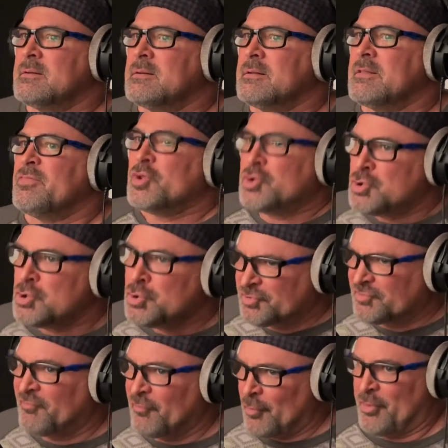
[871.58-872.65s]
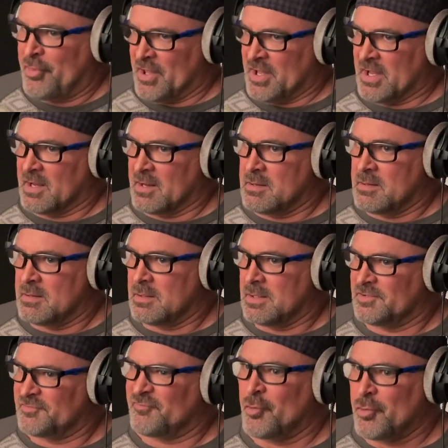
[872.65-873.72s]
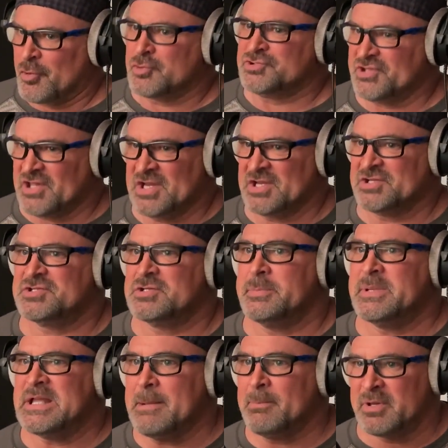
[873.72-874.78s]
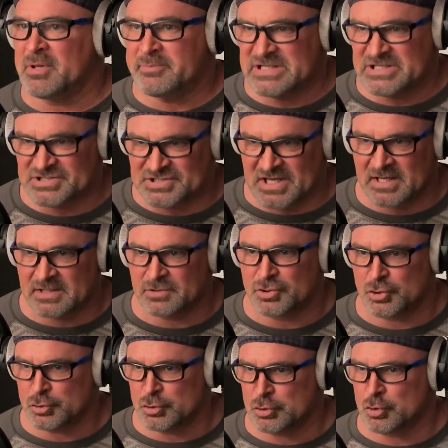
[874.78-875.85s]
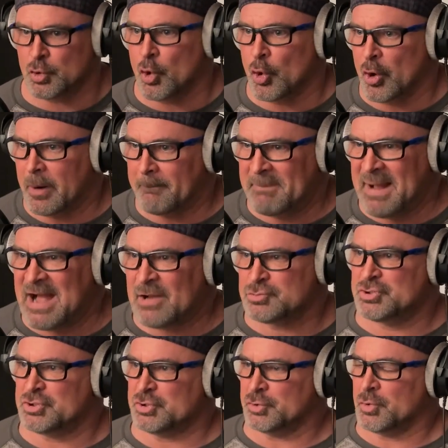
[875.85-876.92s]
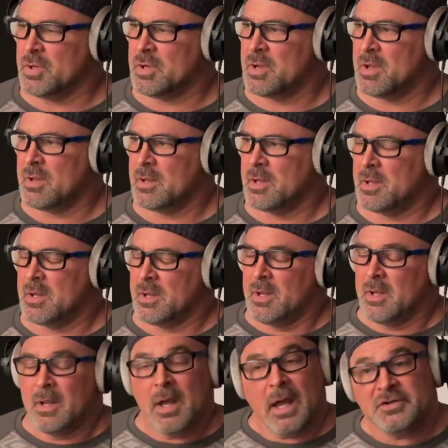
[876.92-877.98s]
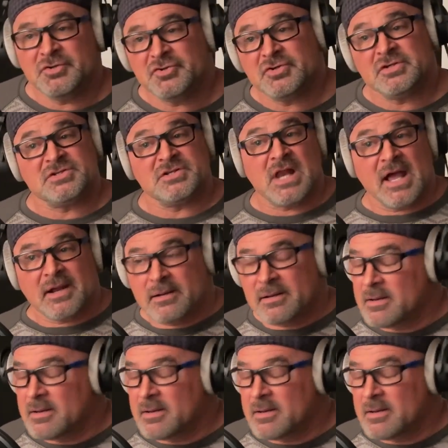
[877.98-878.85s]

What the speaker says: The useful thing is for those things to be able to be said to you or about you. And you're just like,